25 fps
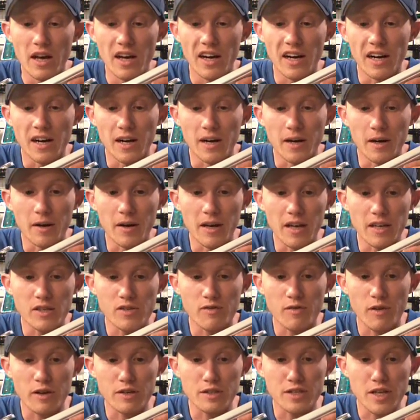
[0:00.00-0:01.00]

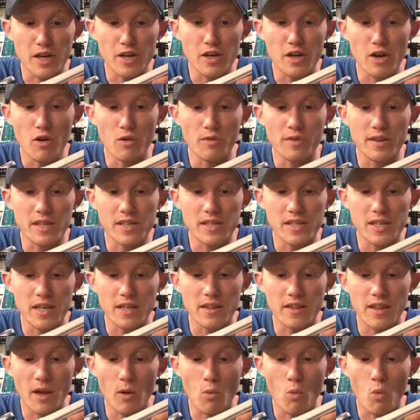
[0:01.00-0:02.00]
As far as I know, they
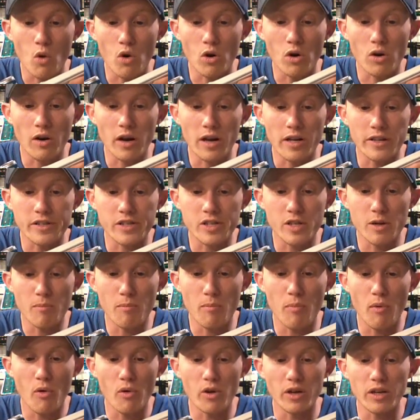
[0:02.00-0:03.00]
said they were at
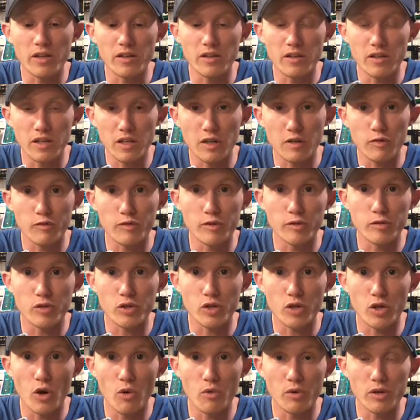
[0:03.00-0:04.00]
some point in the near
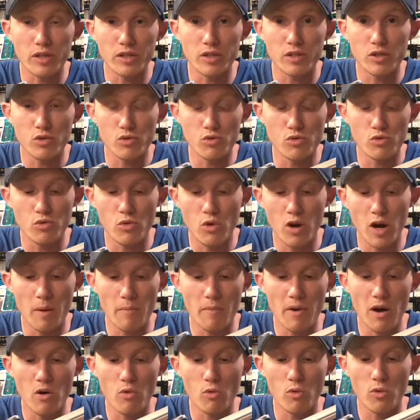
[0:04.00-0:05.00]
future going to
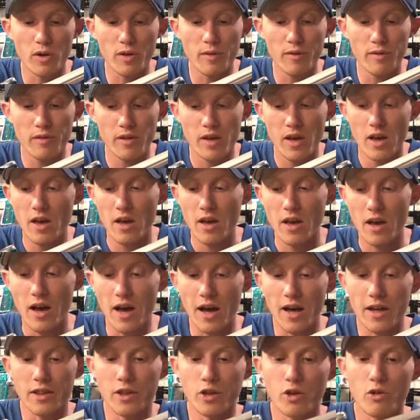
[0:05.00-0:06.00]
come out with
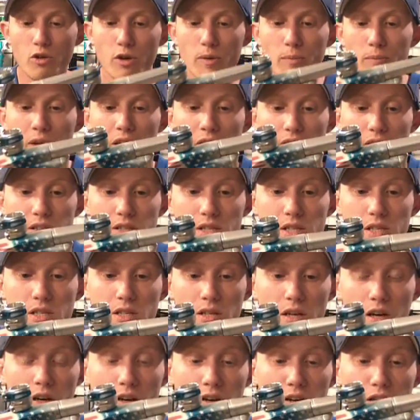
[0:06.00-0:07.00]
the grip
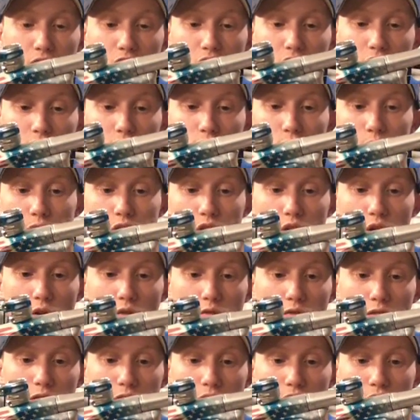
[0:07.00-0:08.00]
kits are going to start switching
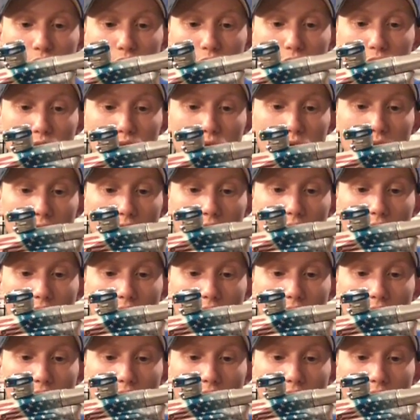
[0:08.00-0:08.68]
over to